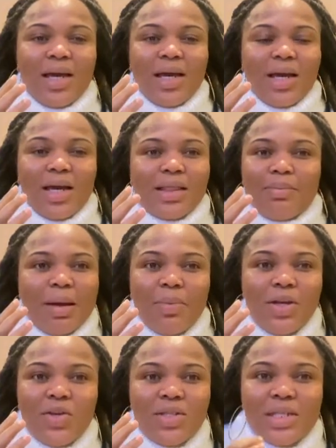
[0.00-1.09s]
The Bible did
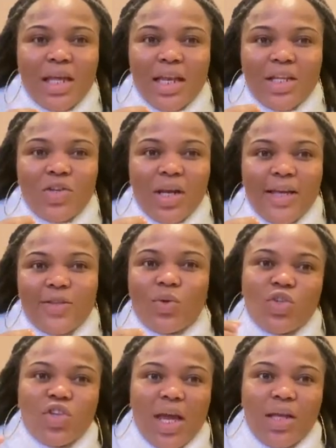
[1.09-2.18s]
not say, let your light so
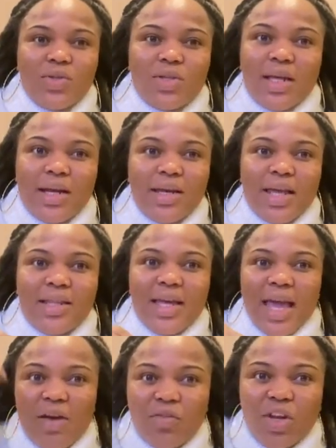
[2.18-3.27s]
shine so that the
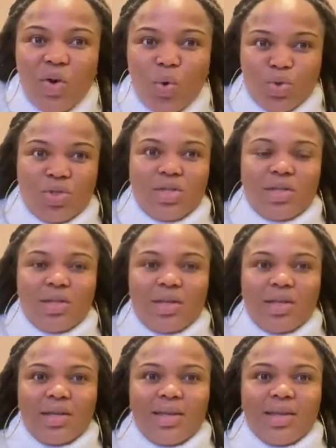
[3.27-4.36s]
heavenly hosts
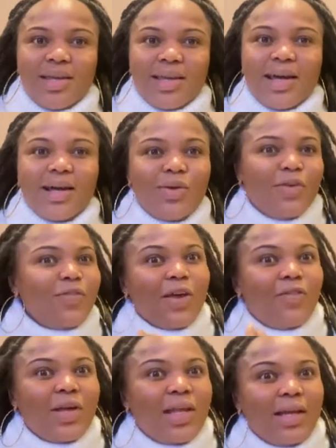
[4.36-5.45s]
can glorify your
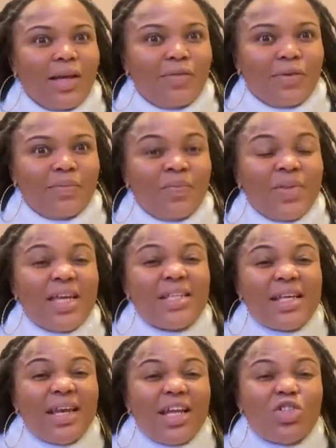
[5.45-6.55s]
Father in heaven. He said,
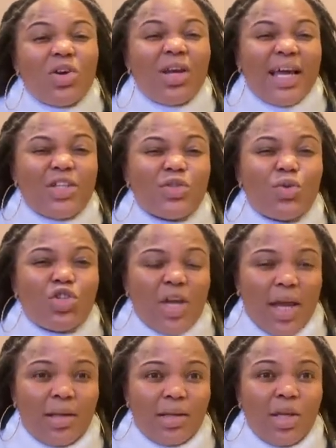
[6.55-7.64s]
let your light so shine
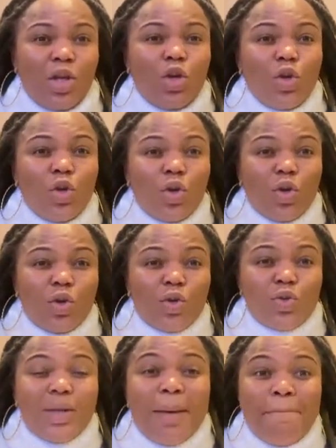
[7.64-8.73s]
so
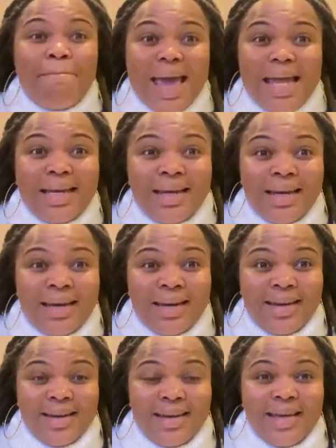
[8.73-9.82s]
that men,
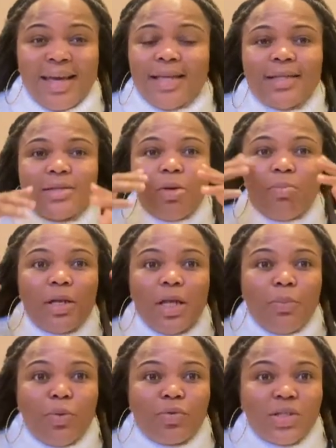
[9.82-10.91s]
it is not being
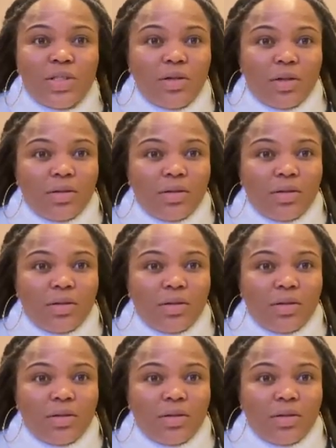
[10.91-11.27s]
hypocritical.